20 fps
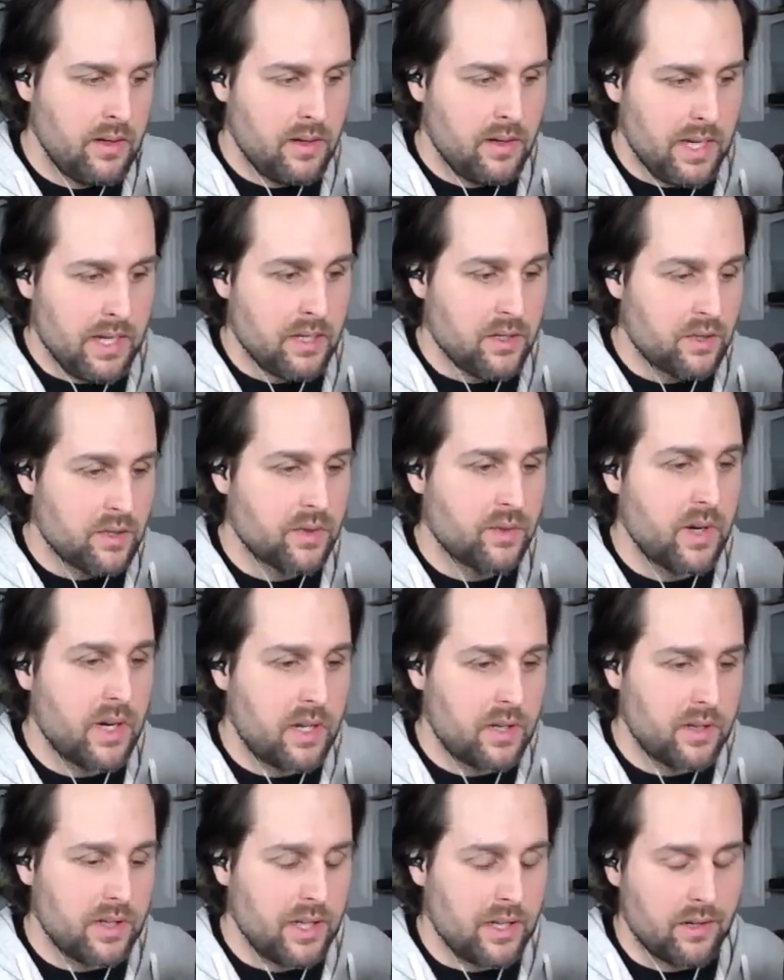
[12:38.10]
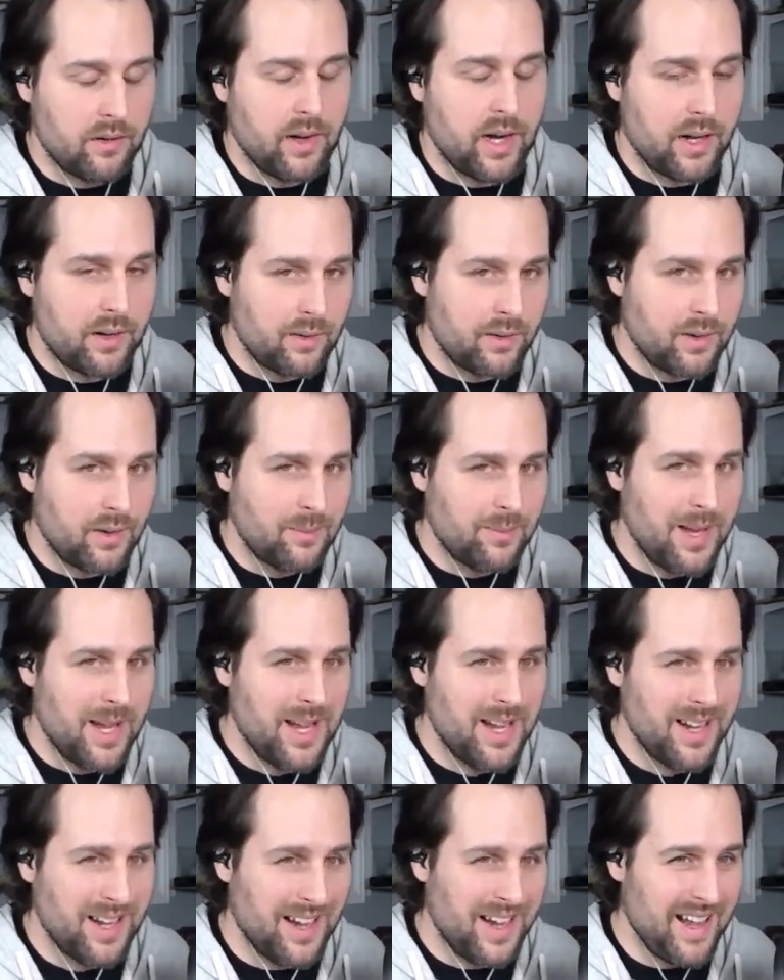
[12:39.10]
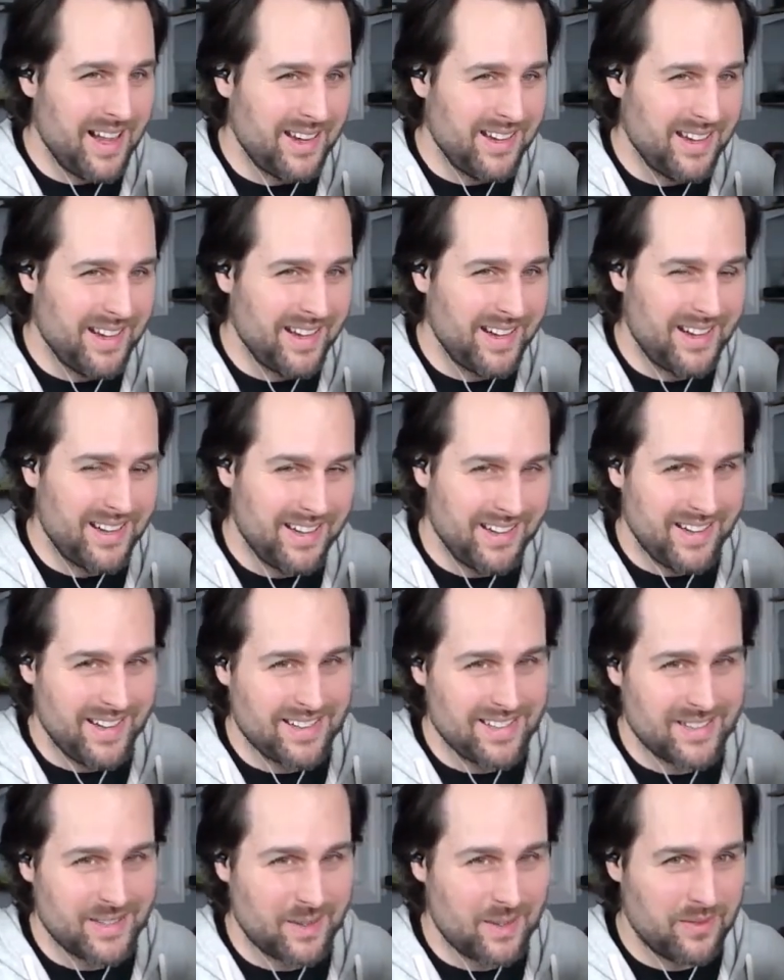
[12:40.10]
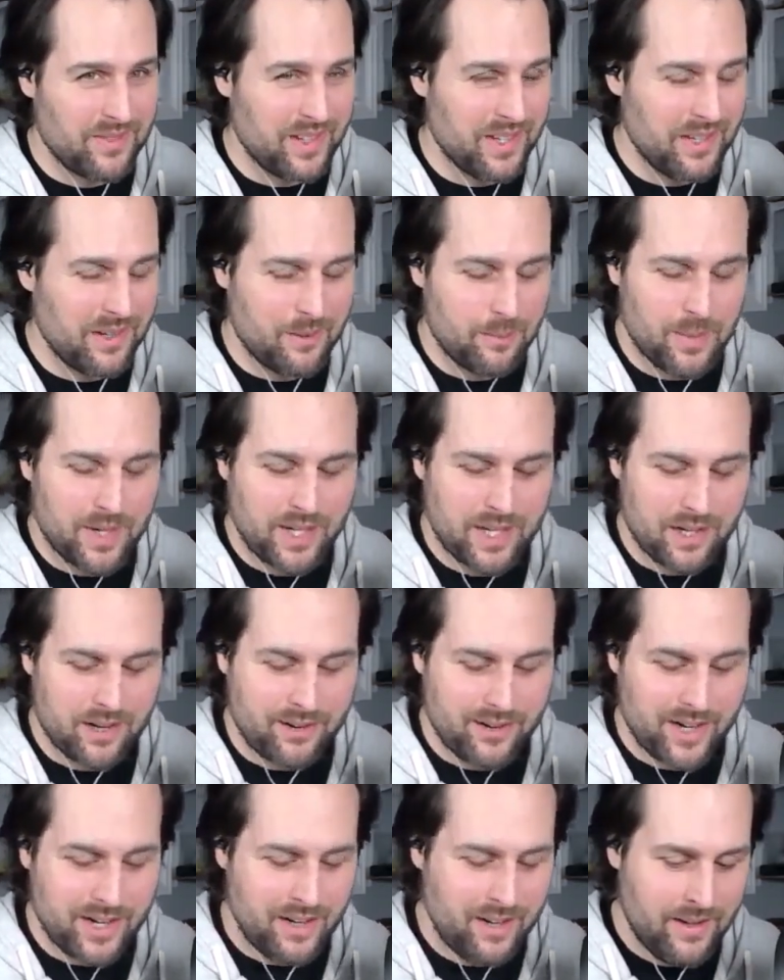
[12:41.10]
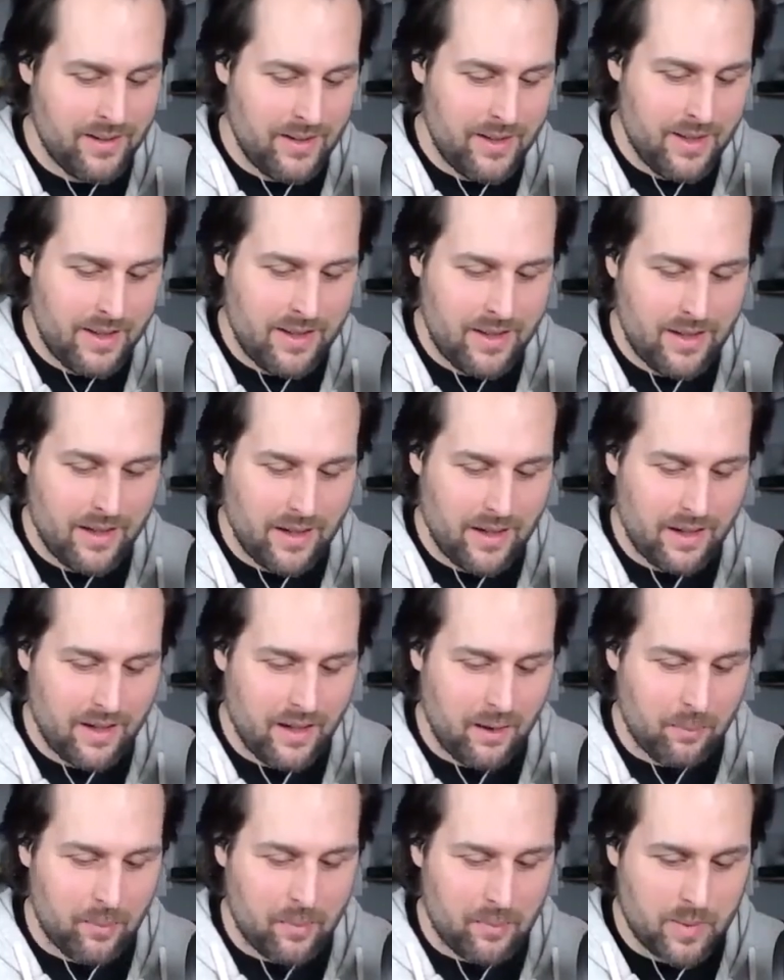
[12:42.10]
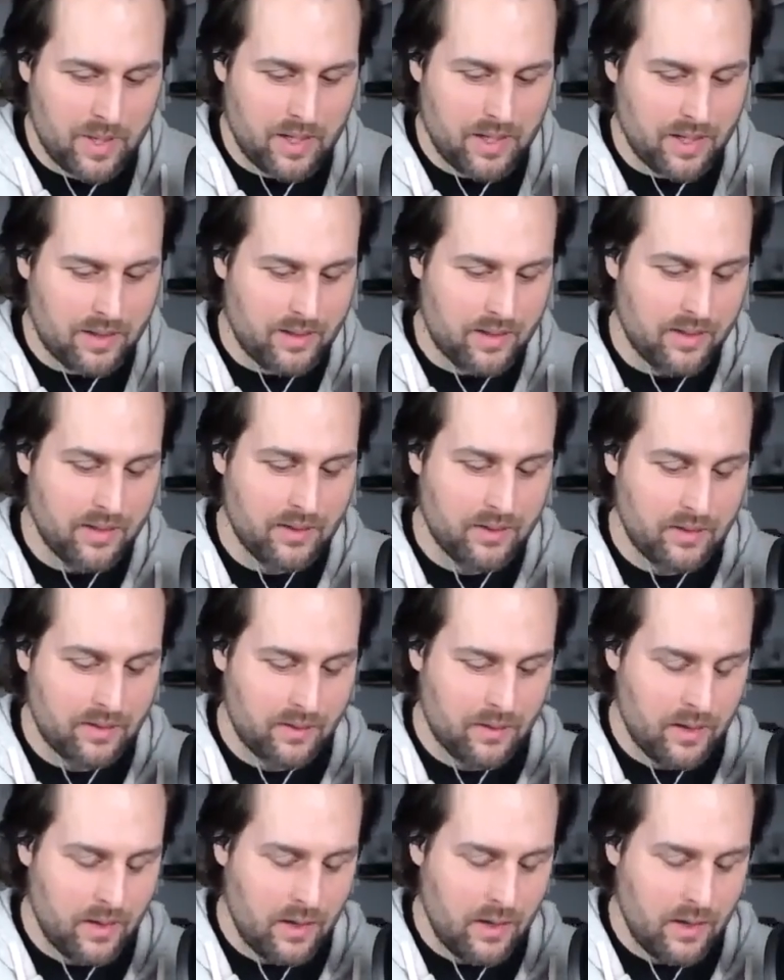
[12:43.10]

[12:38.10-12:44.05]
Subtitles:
indirectly interact with him. I had Nick as sort of an intermediary helping me get these.